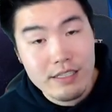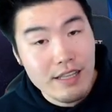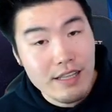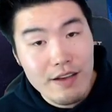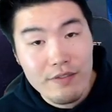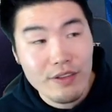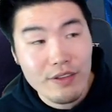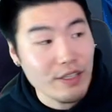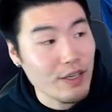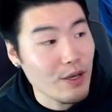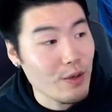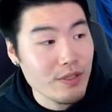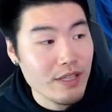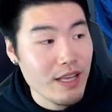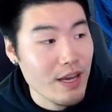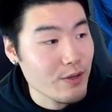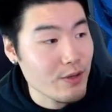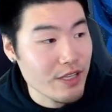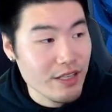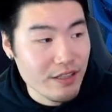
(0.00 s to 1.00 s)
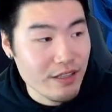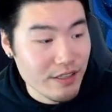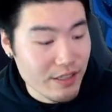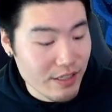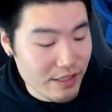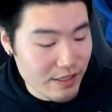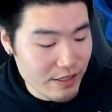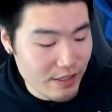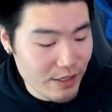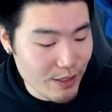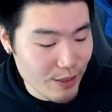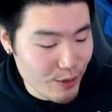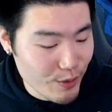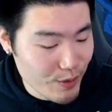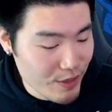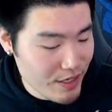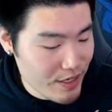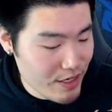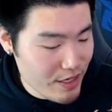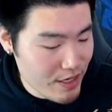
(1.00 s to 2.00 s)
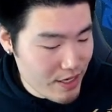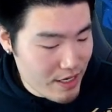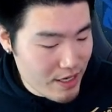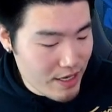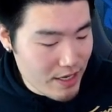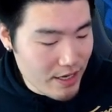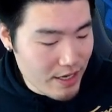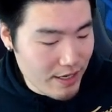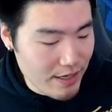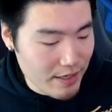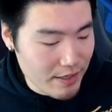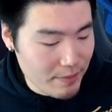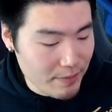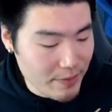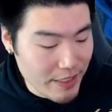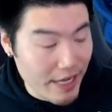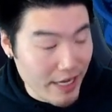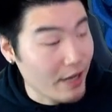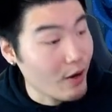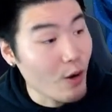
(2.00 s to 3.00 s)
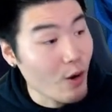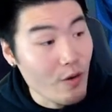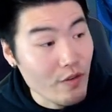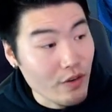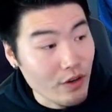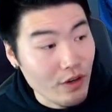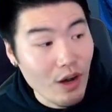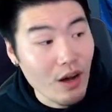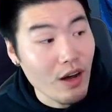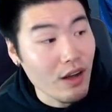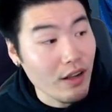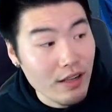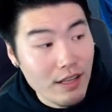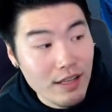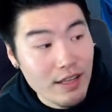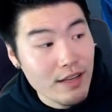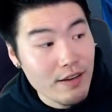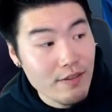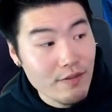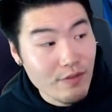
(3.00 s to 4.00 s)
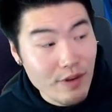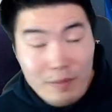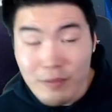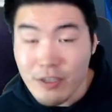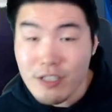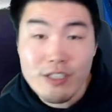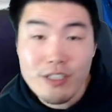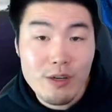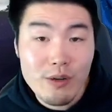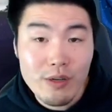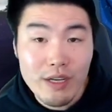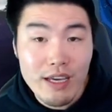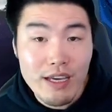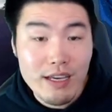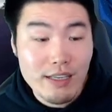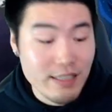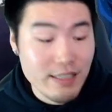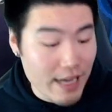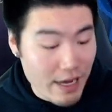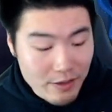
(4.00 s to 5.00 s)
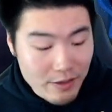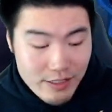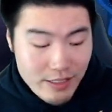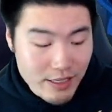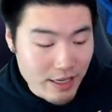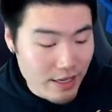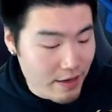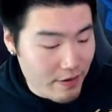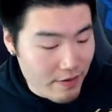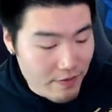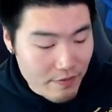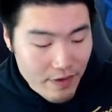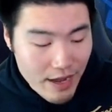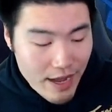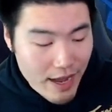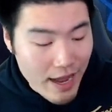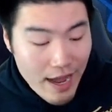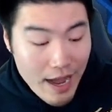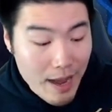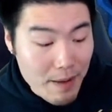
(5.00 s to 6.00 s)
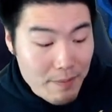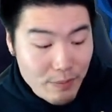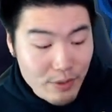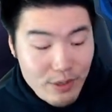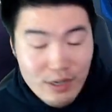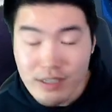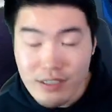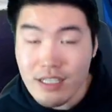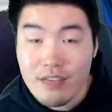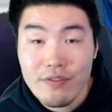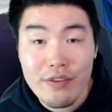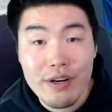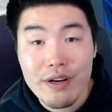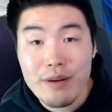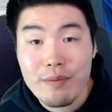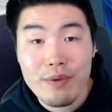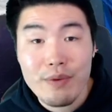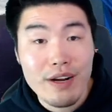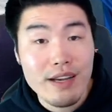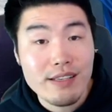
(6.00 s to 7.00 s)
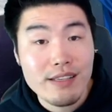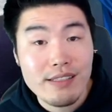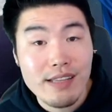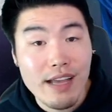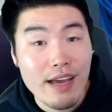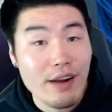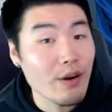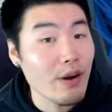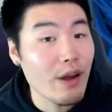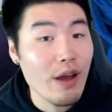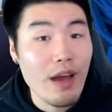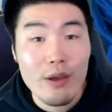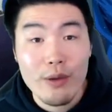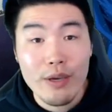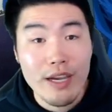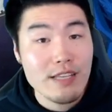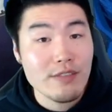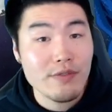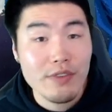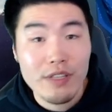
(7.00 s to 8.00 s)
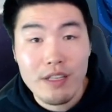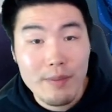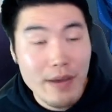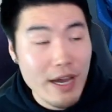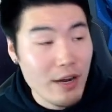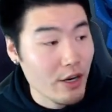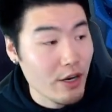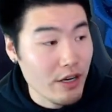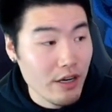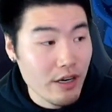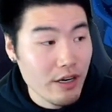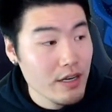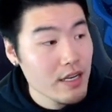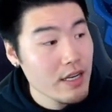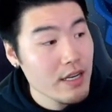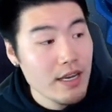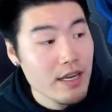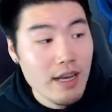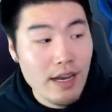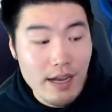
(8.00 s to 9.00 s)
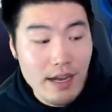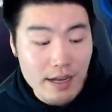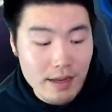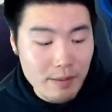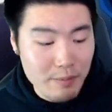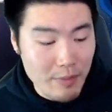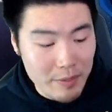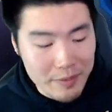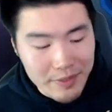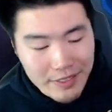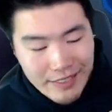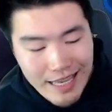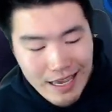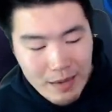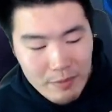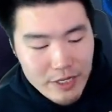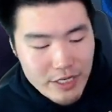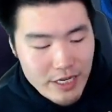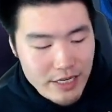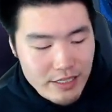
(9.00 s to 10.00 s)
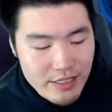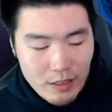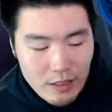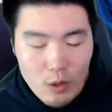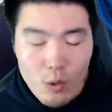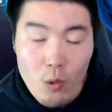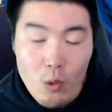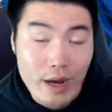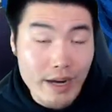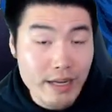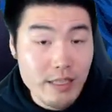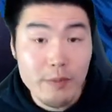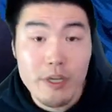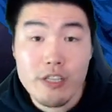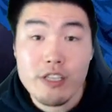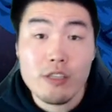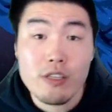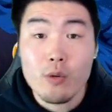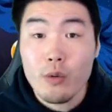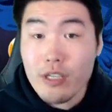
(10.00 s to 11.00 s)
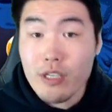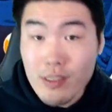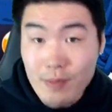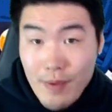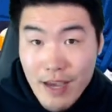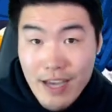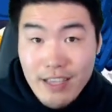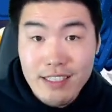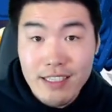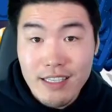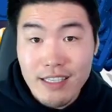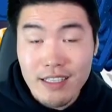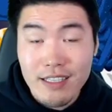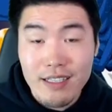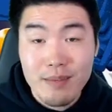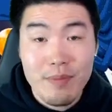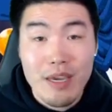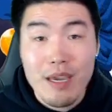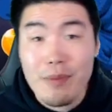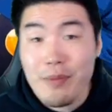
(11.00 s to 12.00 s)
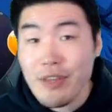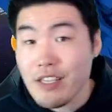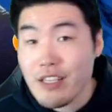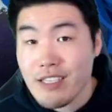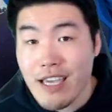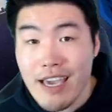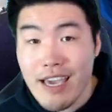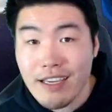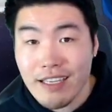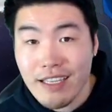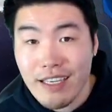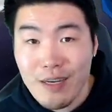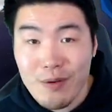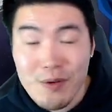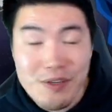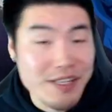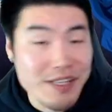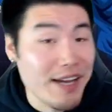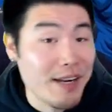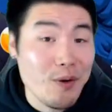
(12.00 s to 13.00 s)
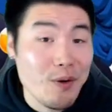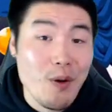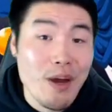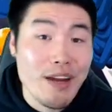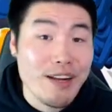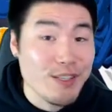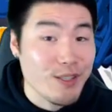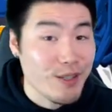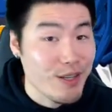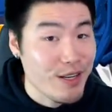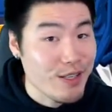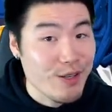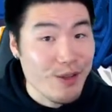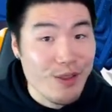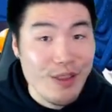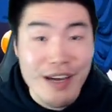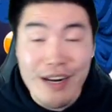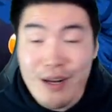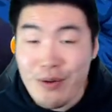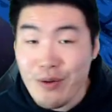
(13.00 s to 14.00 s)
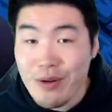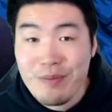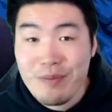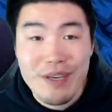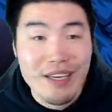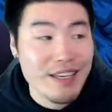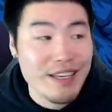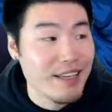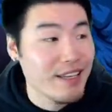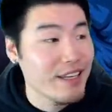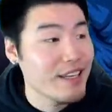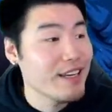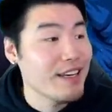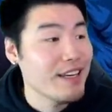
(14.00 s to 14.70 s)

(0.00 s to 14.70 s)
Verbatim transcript: definitely no slouch either. So, um, yeah, overall, from this showcase, I would say I'm personally very impressed. I don't know how you guys feel about her. Uh, maybe the damage isn't quite as much as you were expecting, maybe the tanking was not quite as good as you thought it would be,